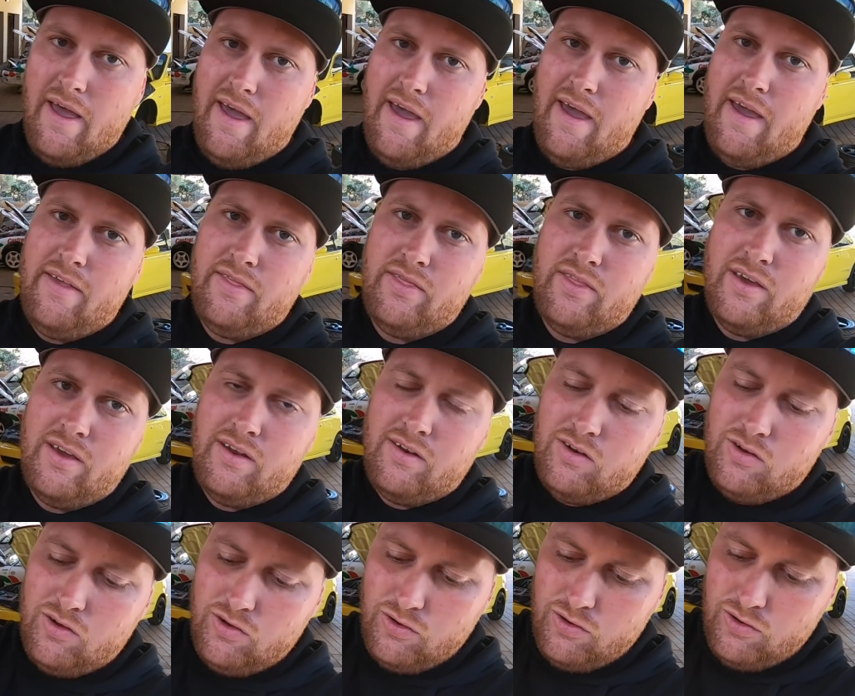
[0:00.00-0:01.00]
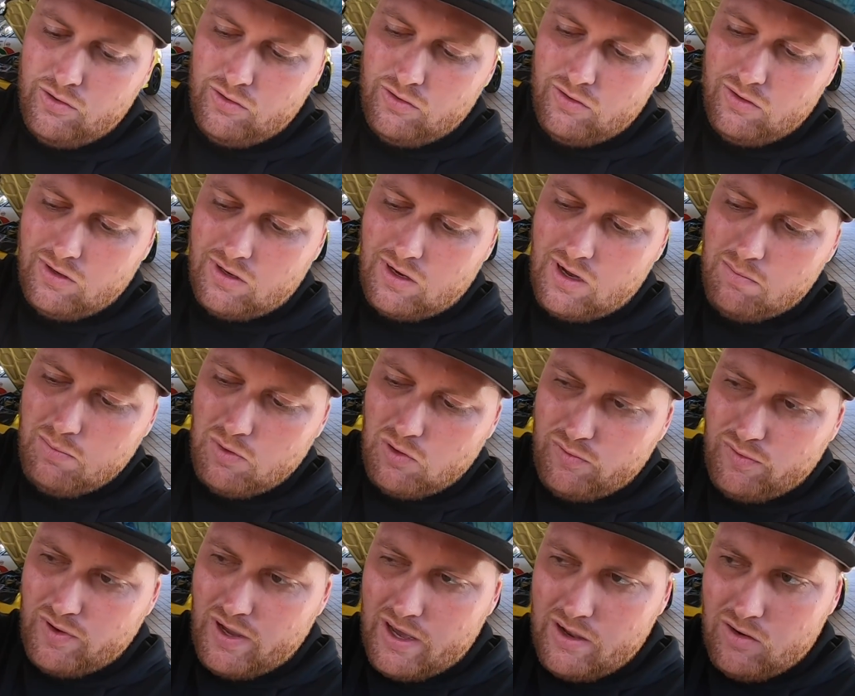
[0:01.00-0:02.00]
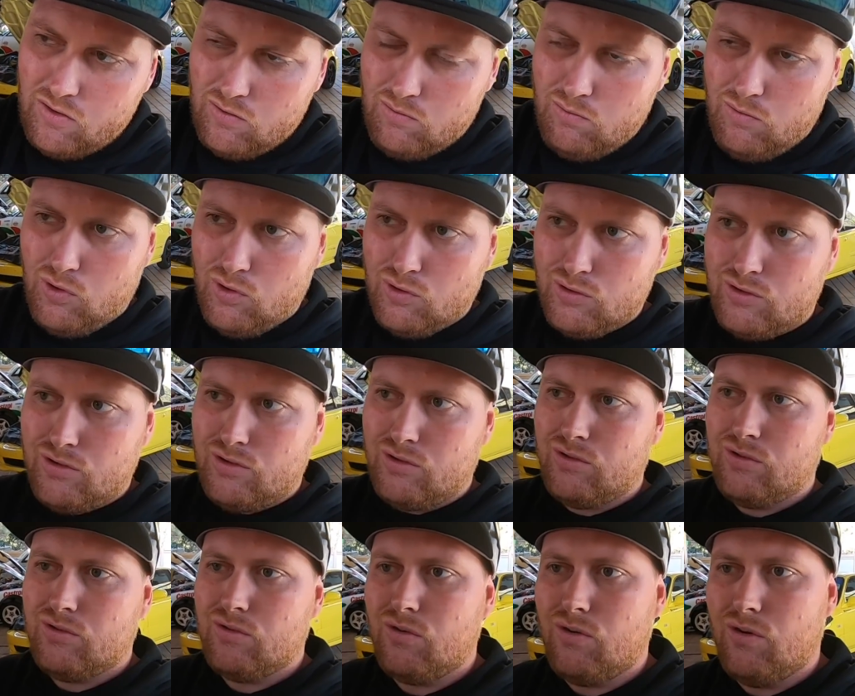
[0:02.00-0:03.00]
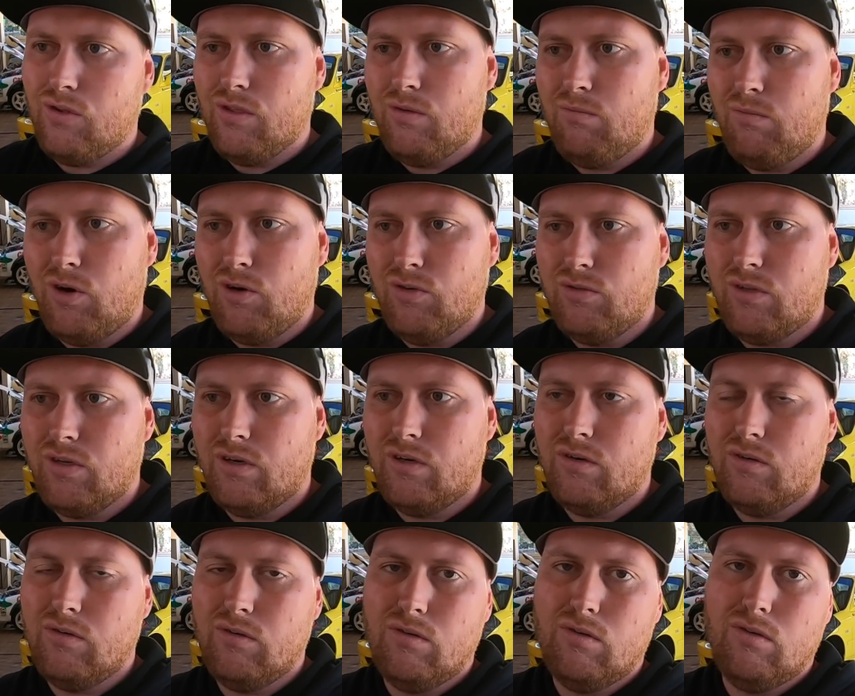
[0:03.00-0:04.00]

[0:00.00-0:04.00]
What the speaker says: and then do a couple of add-on mods on the motor